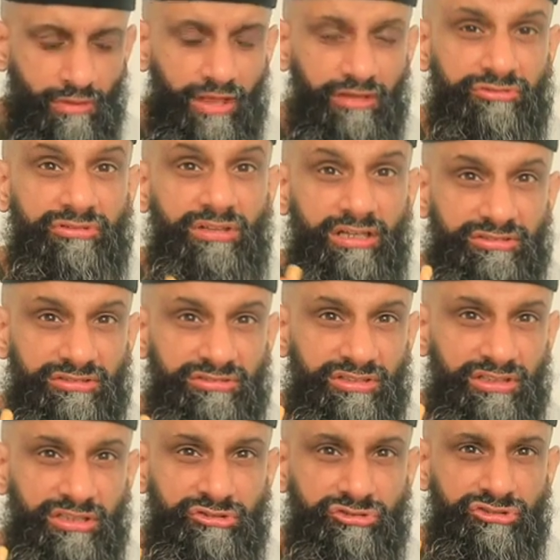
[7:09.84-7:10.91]
As nice as
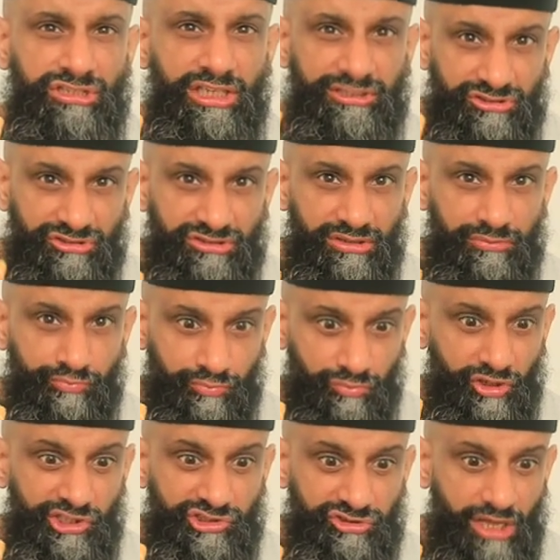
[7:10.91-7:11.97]
I could taste
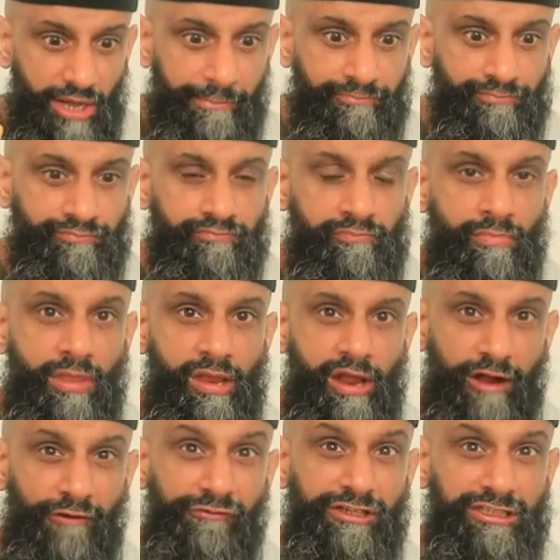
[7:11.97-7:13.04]
taste that,
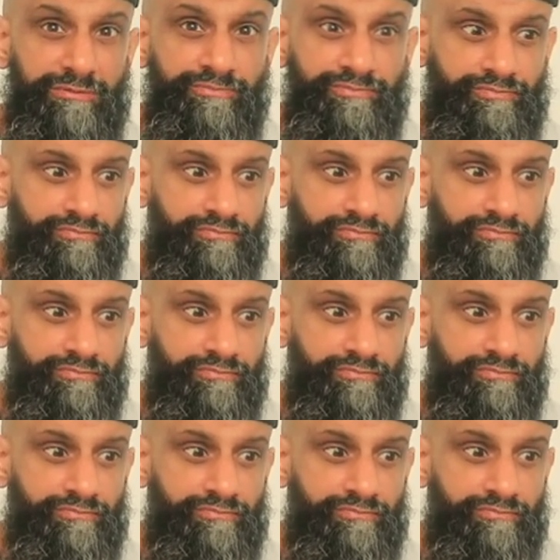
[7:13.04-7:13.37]
I feel